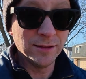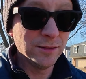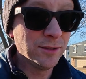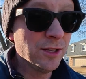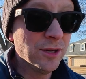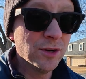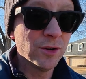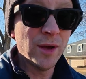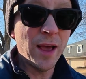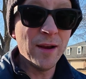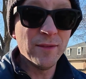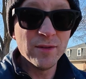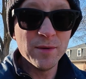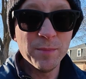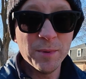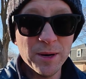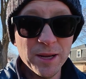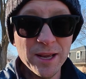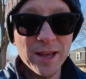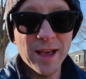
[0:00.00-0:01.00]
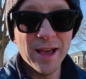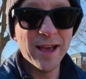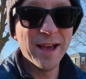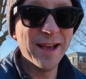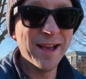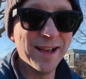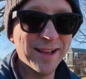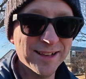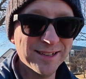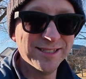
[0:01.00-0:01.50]
You know, everybody
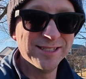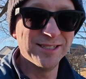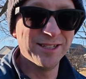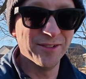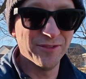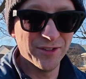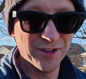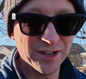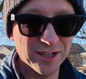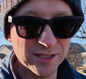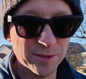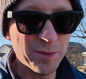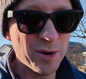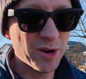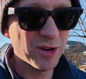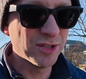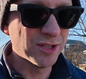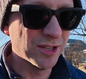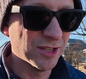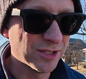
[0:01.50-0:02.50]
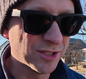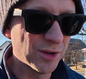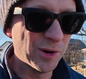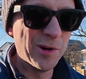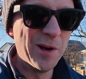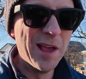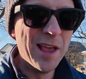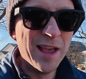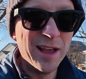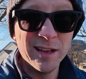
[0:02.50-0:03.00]
has different experiences.
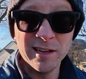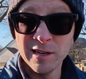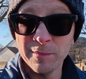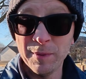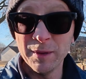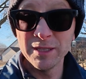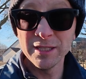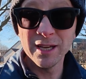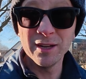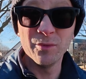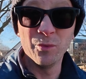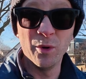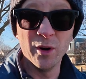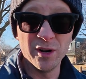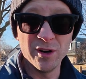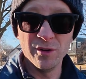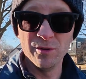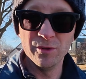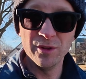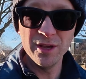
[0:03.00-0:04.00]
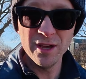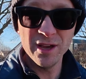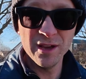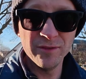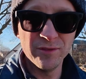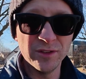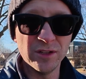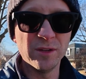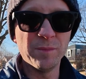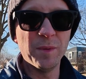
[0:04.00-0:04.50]
So it depends on where you
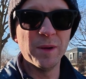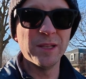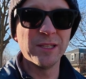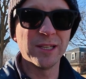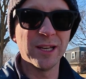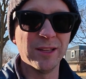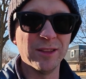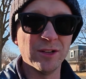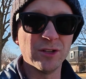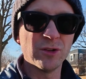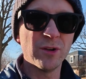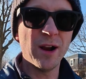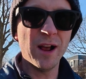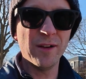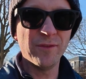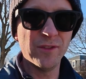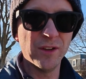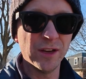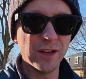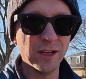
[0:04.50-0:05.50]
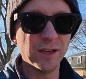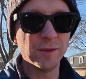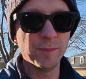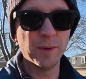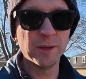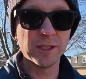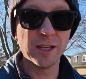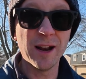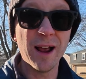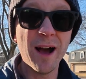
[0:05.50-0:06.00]
live. It depends on the traffic. It
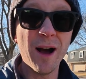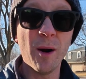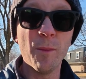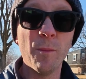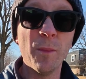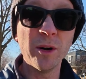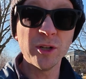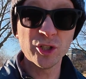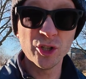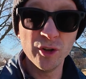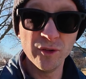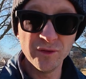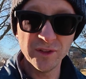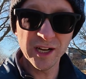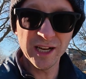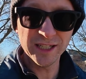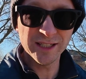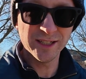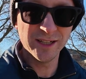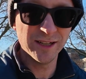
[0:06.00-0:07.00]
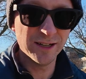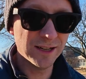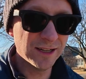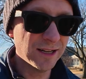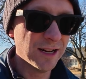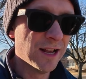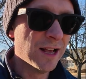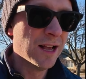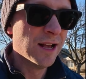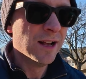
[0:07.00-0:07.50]
depends on how much you've tested
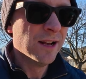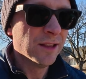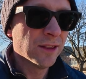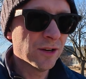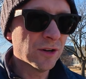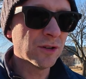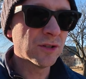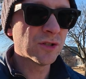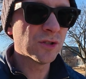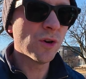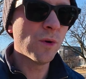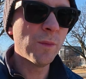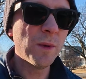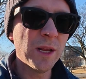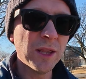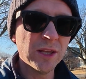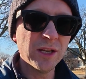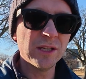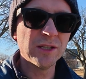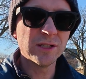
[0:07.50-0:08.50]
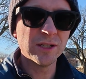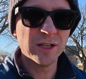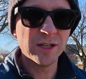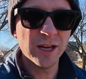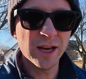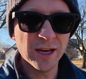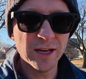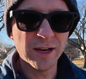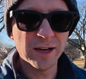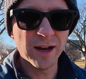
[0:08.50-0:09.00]
it. There are so many things to
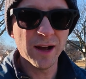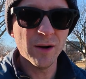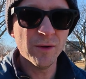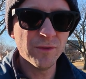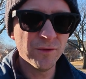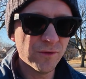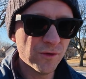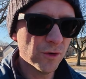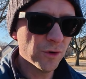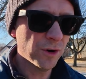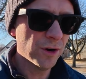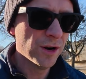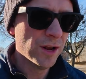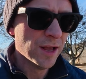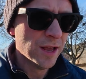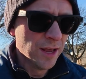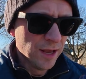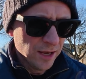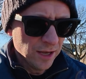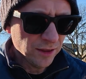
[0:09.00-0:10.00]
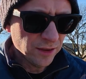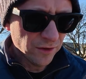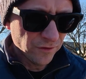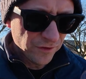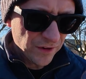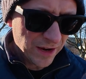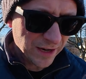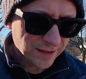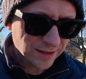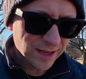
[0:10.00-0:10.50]
take account for. And the
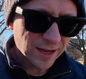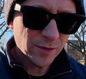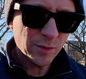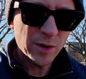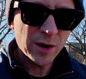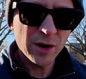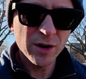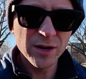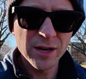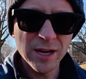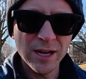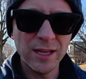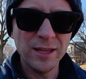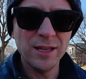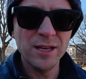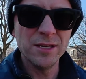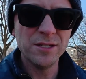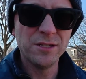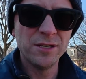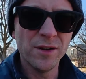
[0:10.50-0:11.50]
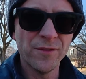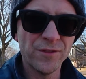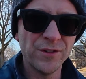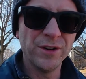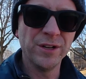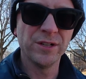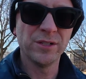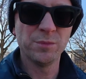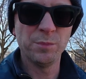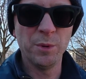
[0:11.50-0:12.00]
fact that we are getting these
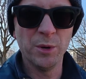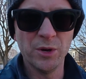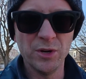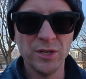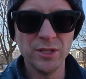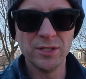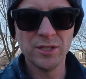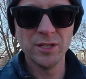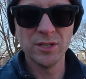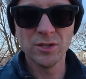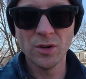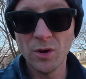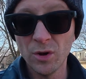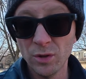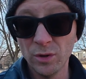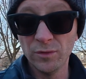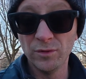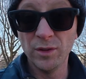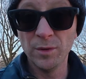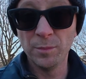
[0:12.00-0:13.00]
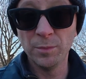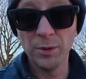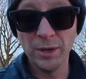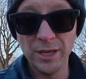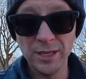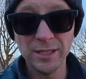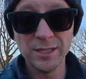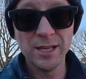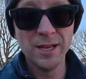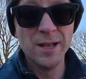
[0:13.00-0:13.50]
different experiences all over the
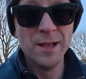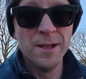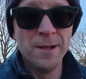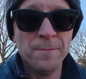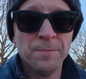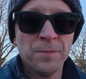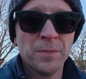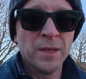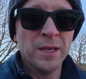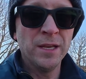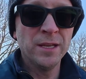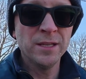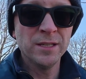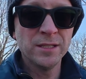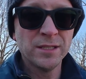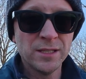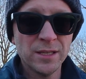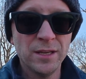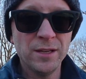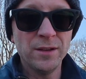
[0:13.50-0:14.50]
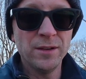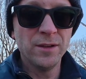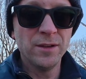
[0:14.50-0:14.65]
place is,